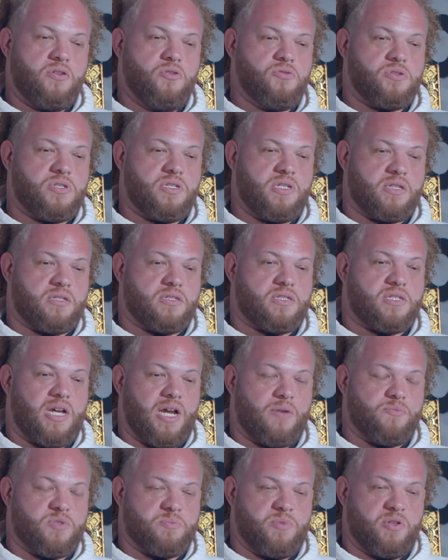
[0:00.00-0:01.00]
Houston at the
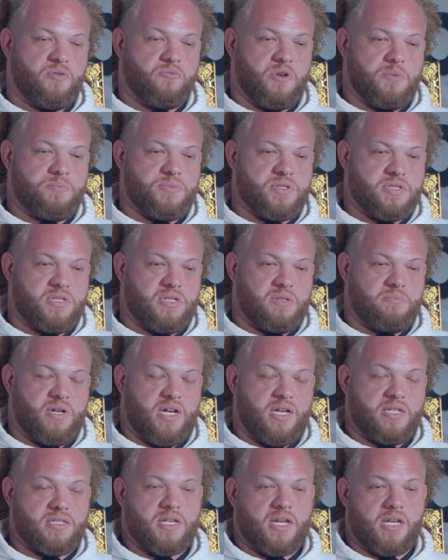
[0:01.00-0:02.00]
time was being represented
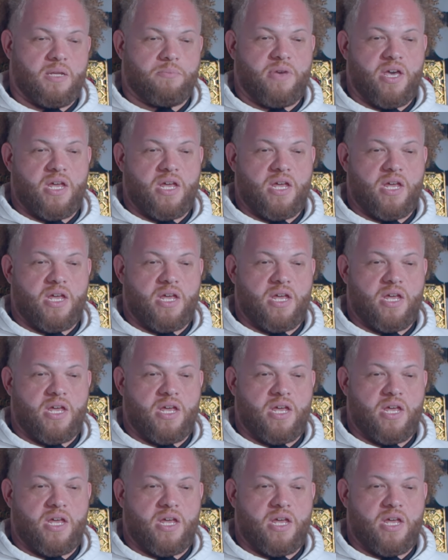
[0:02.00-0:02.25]
by a talent